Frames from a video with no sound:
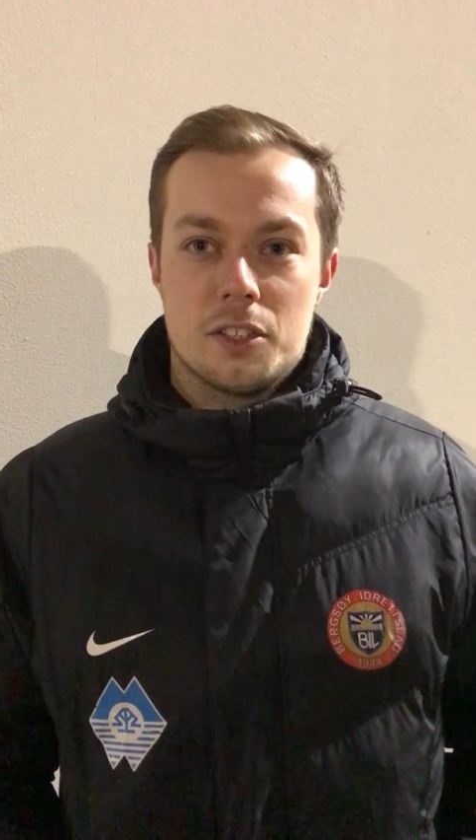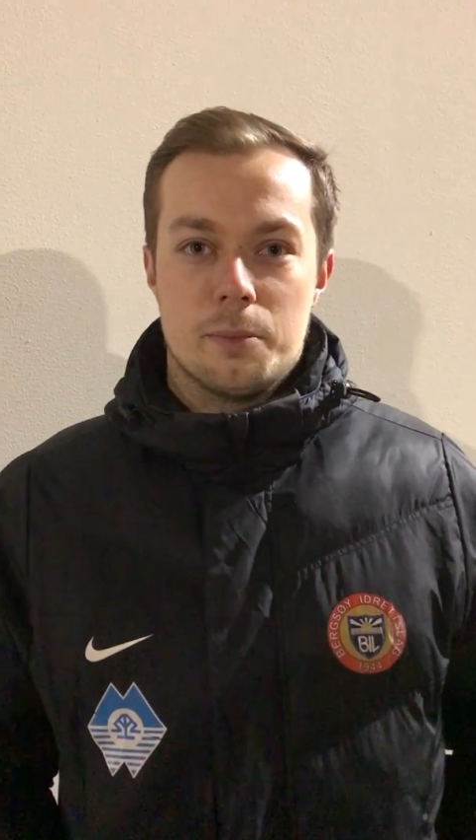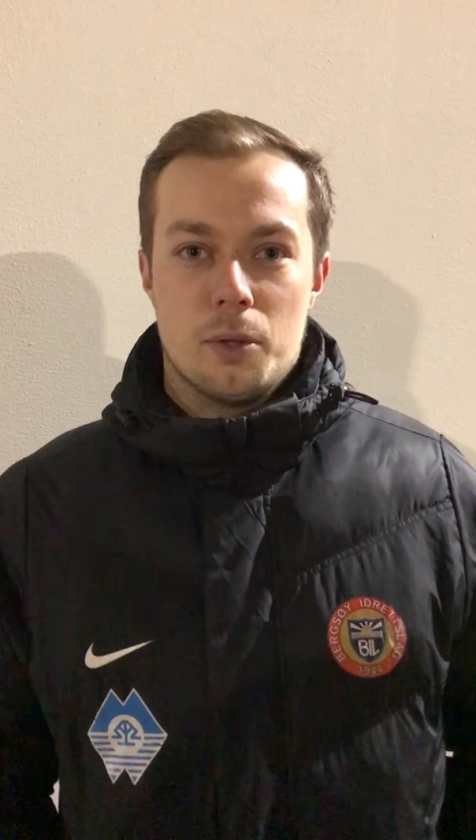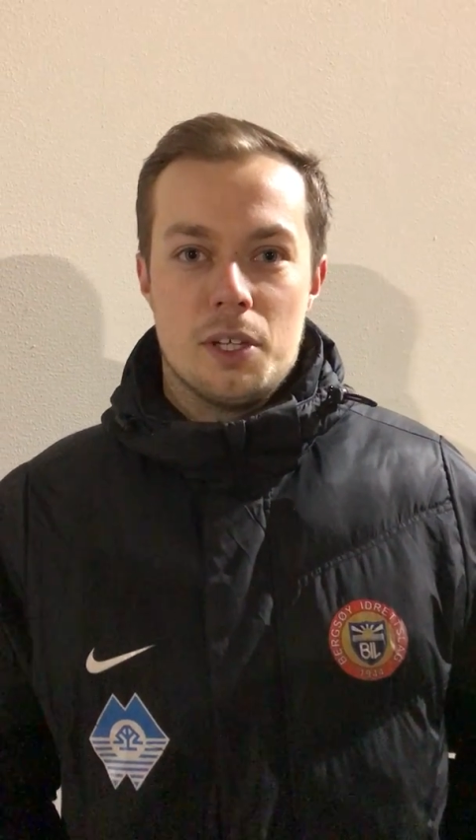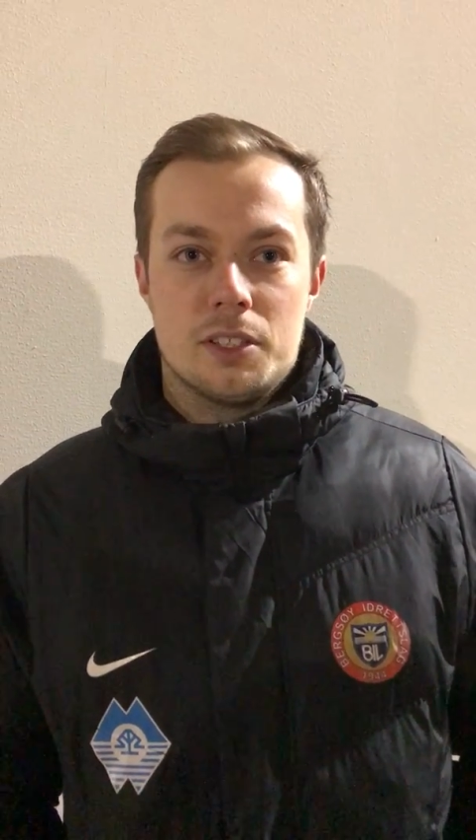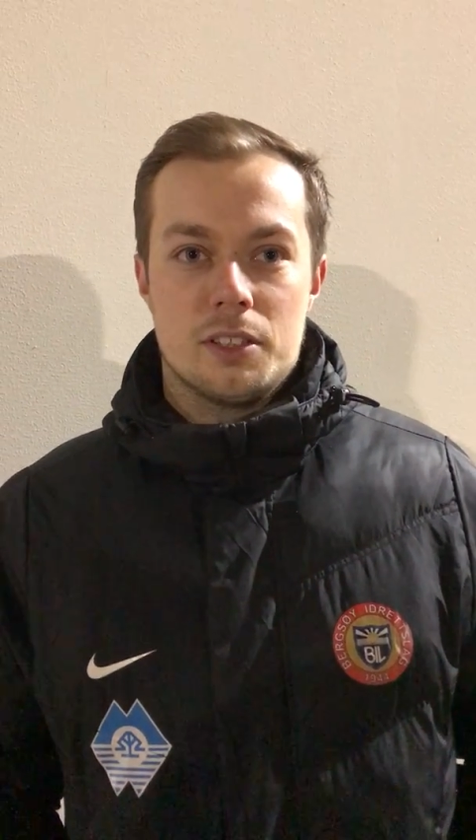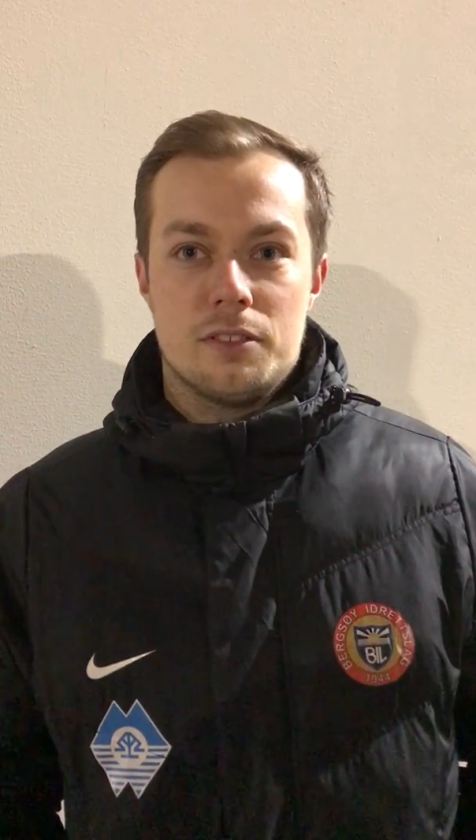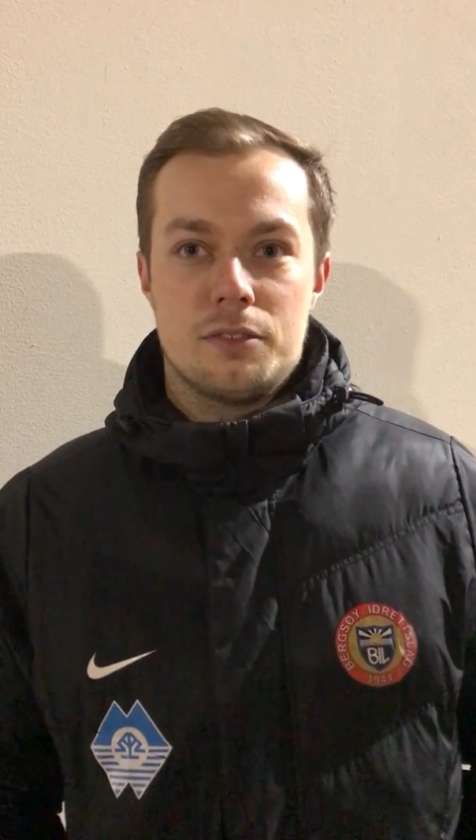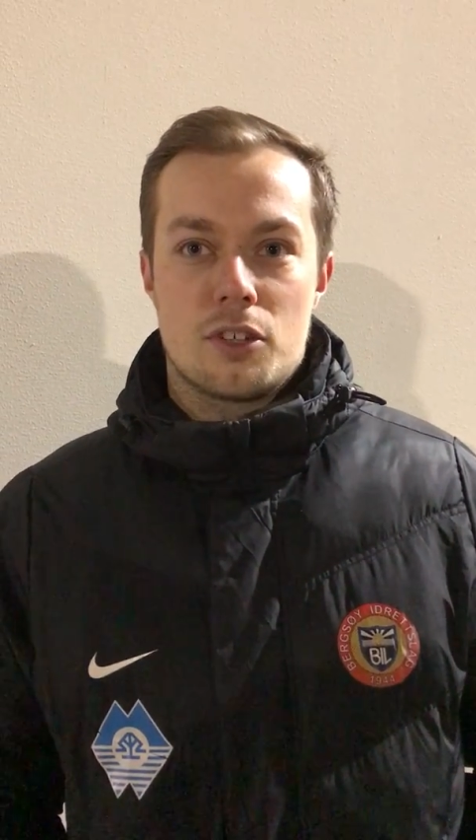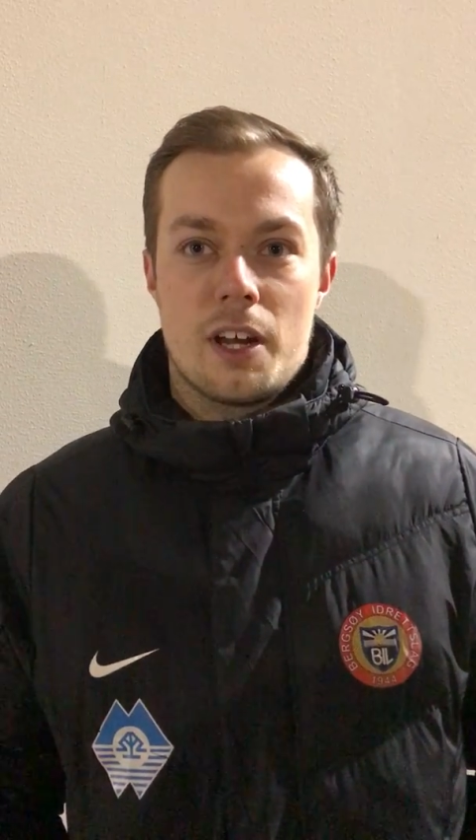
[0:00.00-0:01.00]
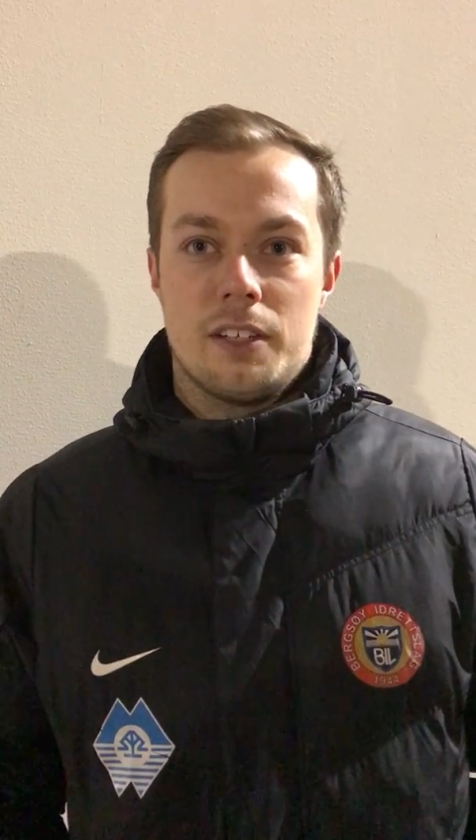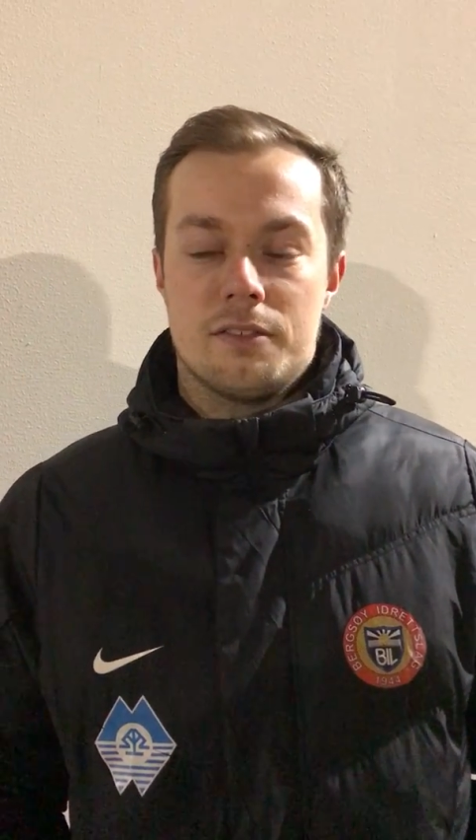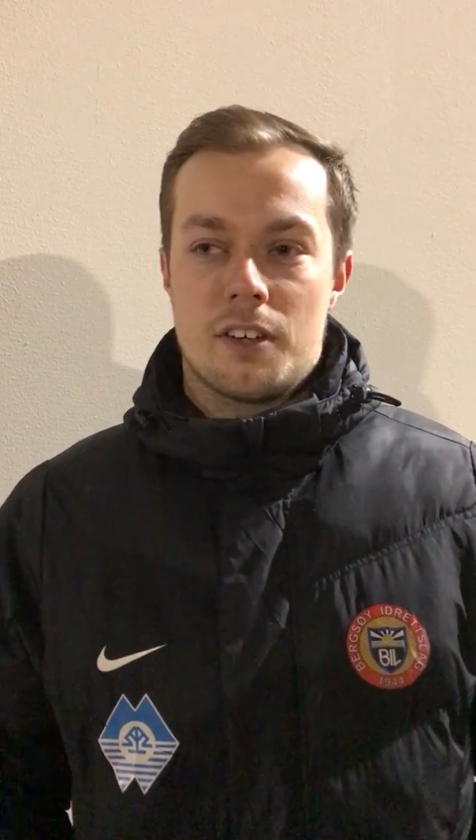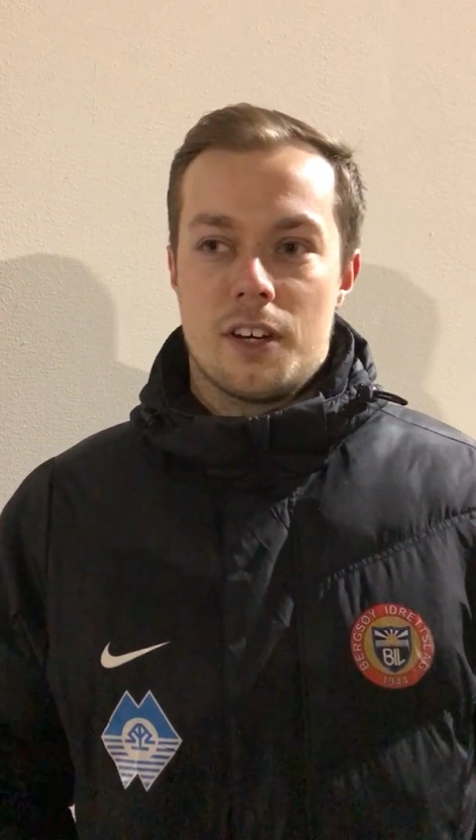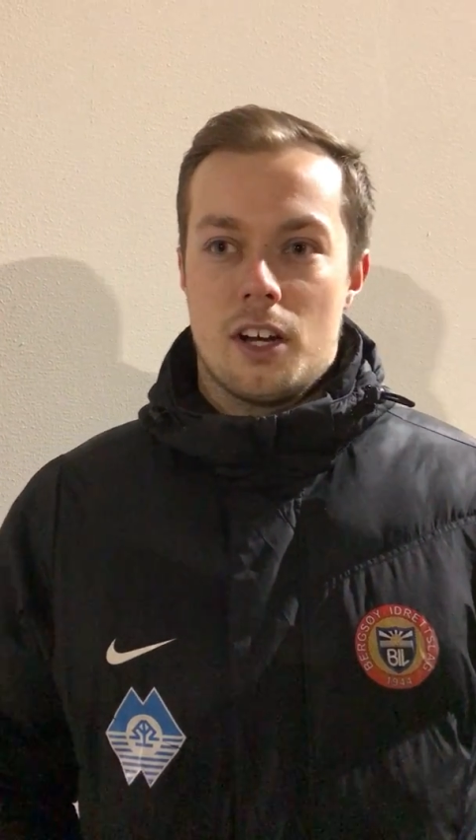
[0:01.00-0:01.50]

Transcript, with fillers: the boys have trained very